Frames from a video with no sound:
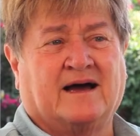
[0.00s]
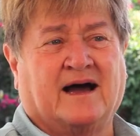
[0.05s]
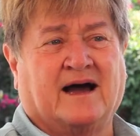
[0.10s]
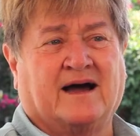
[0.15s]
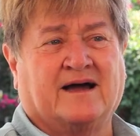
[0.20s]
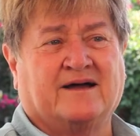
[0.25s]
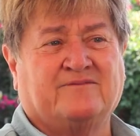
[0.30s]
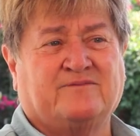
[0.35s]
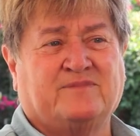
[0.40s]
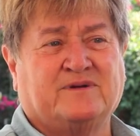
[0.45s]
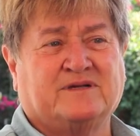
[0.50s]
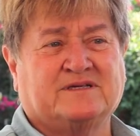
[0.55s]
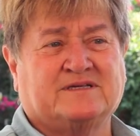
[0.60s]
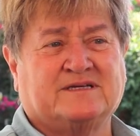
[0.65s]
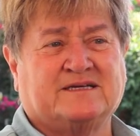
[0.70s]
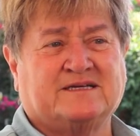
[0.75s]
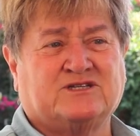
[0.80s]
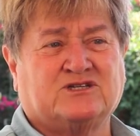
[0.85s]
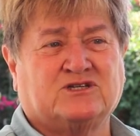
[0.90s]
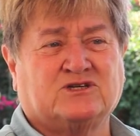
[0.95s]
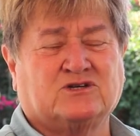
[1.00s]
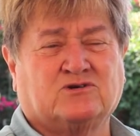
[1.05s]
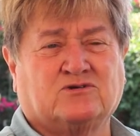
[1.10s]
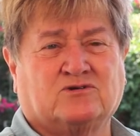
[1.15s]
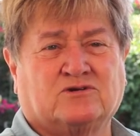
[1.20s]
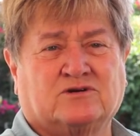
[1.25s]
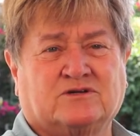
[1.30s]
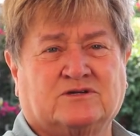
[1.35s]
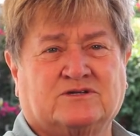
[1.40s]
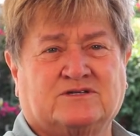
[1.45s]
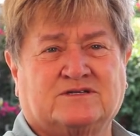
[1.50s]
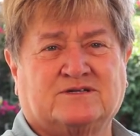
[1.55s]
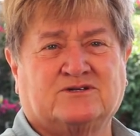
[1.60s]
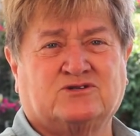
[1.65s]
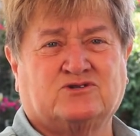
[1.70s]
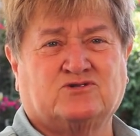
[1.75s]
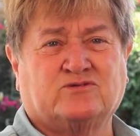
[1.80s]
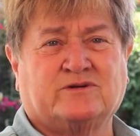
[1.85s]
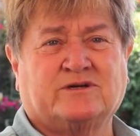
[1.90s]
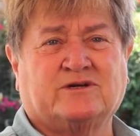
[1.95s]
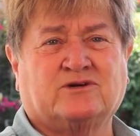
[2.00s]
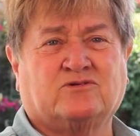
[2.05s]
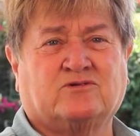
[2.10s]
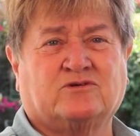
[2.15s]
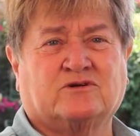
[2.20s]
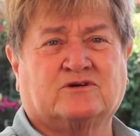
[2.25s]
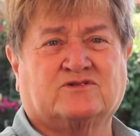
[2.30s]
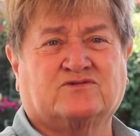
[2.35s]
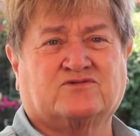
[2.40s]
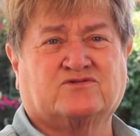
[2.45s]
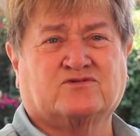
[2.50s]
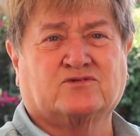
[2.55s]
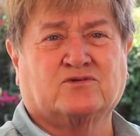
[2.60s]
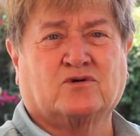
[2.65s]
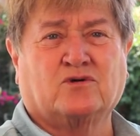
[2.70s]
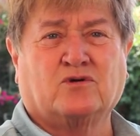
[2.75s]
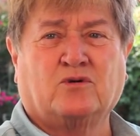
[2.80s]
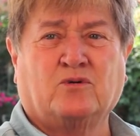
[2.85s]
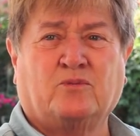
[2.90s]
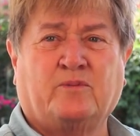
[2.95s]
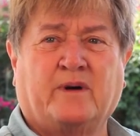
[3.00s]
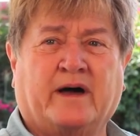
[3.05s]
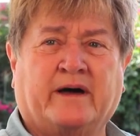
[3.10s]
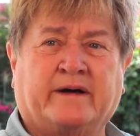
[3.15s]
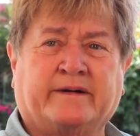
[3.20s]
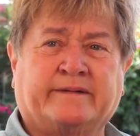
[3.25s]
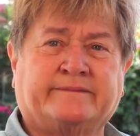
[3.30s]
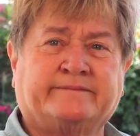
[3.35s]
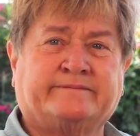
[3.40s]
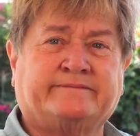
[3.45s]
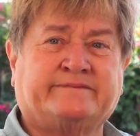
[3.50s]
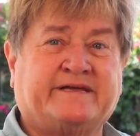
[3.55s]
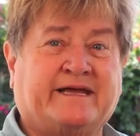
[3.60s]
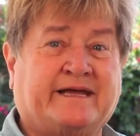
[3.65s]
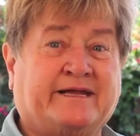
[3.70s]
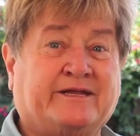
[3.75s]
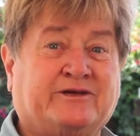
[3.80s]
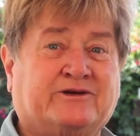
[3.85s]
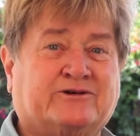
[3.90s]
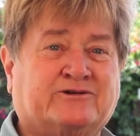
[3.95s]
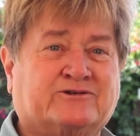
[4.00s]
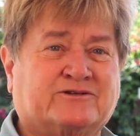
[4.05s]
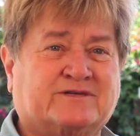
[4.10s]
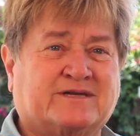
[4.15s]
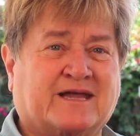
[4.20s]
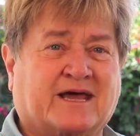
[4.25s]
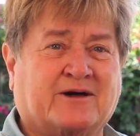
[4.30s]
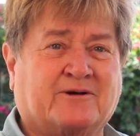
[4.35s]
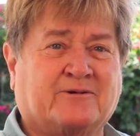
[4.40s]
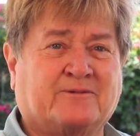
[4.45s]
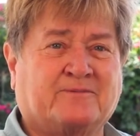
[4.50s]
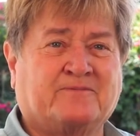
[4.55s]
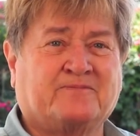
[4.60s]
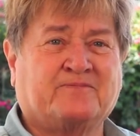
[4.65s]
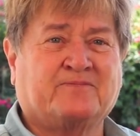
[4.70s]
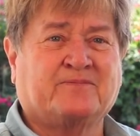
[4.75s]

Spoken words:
I've been teaching gourds and doing gourds for about 10 years now.